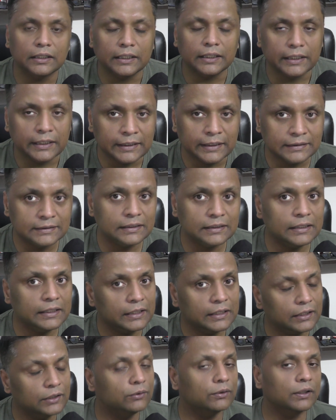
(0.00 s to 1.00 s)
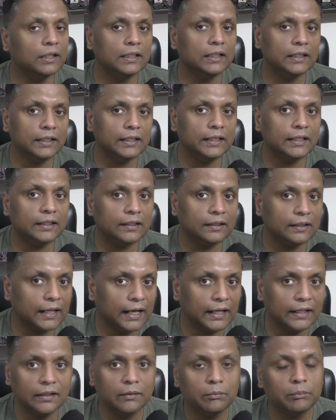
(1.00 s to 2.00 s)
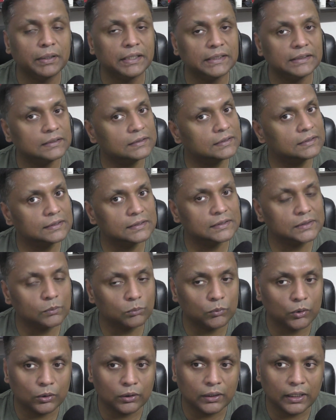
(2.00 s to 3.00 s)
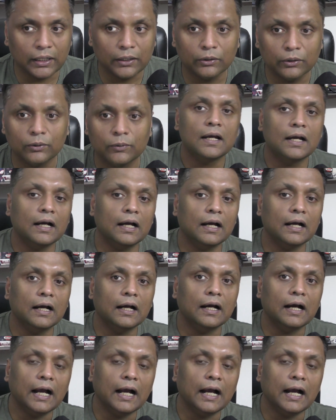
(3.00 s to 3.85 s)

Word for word: easily you can create a landing page in Systeme.io uh,